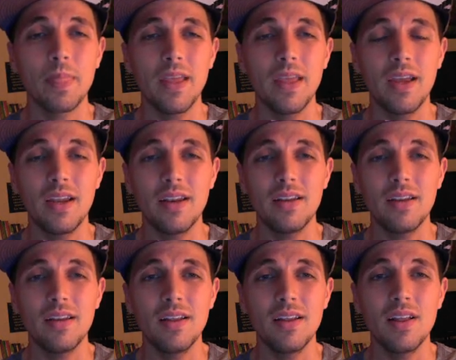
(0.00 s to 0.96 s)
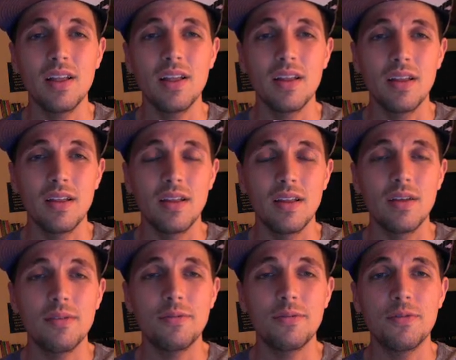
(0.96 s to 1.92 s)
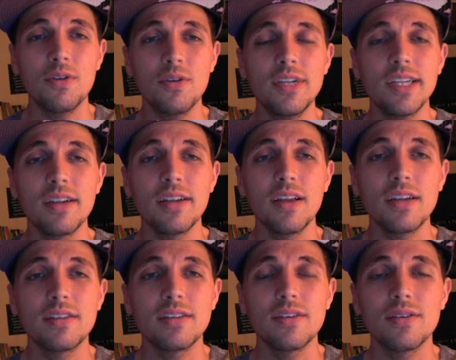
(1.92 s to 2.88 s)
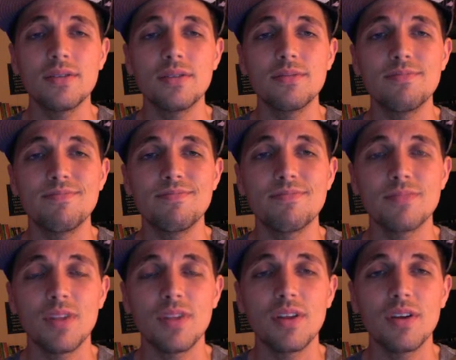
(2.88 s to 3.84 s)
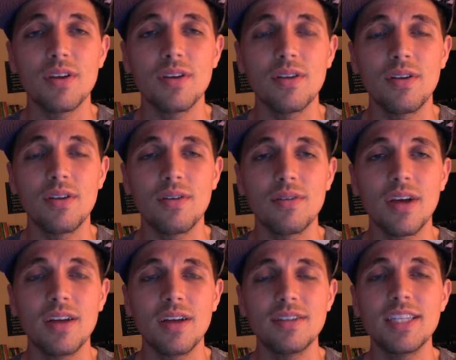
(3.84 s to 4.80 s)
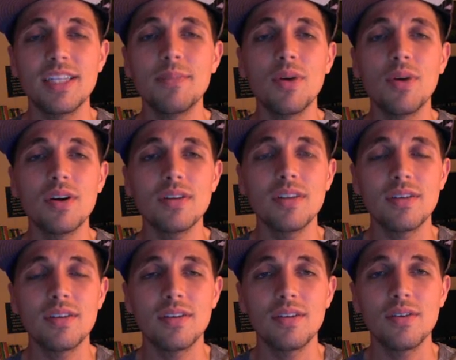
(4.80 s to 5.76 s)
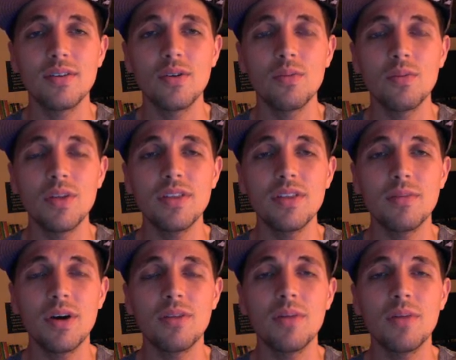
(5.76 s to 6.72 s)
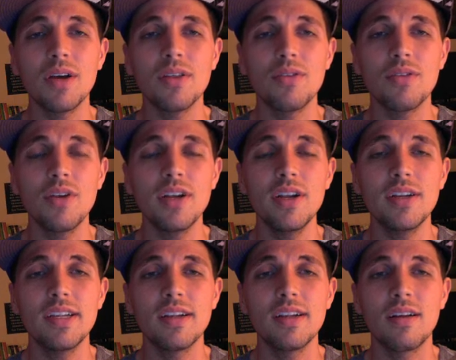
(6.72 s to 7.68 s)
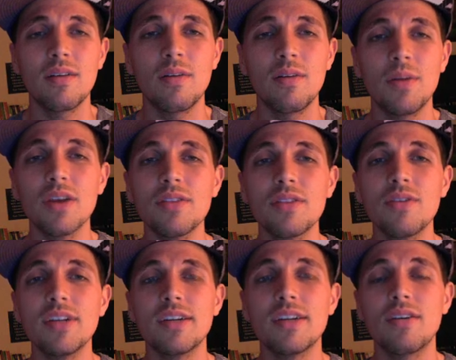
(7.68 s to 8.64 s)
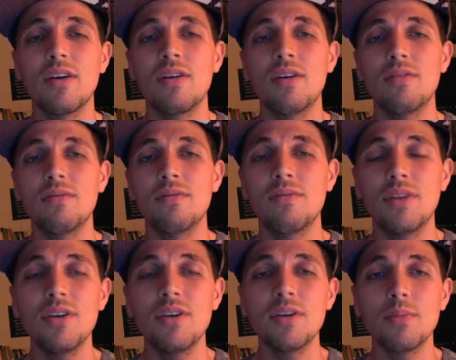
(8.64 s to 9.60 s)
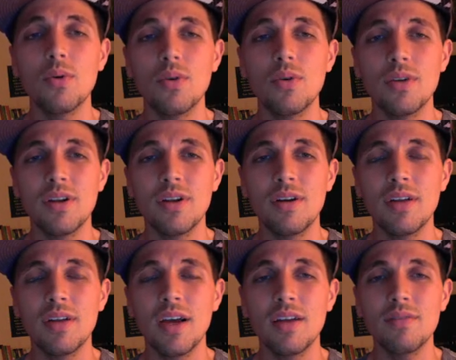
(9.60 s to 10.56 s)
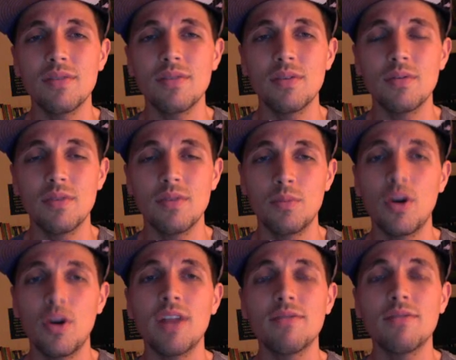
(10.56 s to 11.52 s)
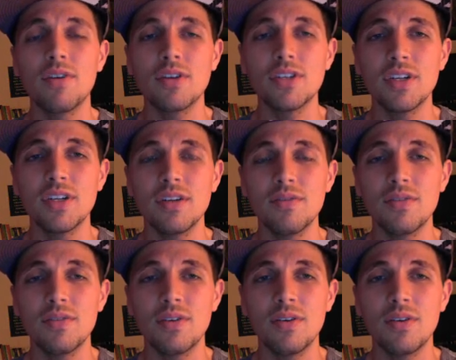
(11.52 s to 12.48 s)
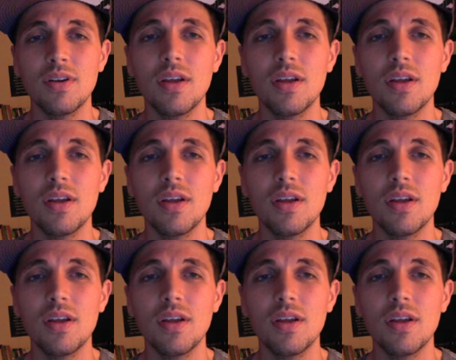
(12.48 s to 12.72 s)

And first, I'd like to, you know, kind of debunk the whole myth about omega-3s. Omega-3s are very important in our diet for brain function, for